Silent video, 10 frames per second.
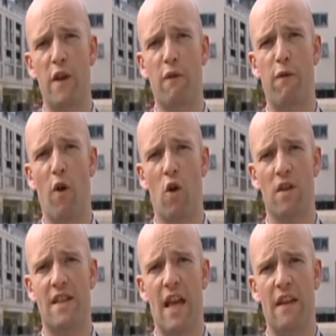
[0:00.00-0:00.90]
Fianna
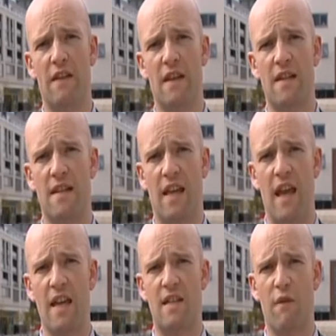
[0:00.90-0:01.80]
Fáil saying that this is a
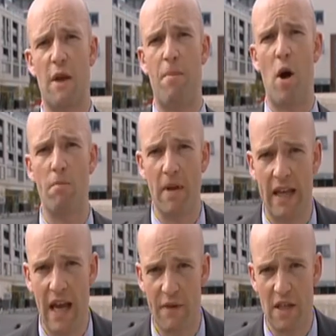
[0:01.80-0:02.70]
case of the
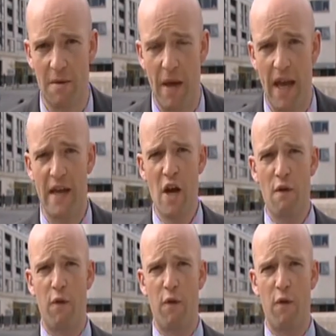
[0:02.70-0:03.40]
public having to pay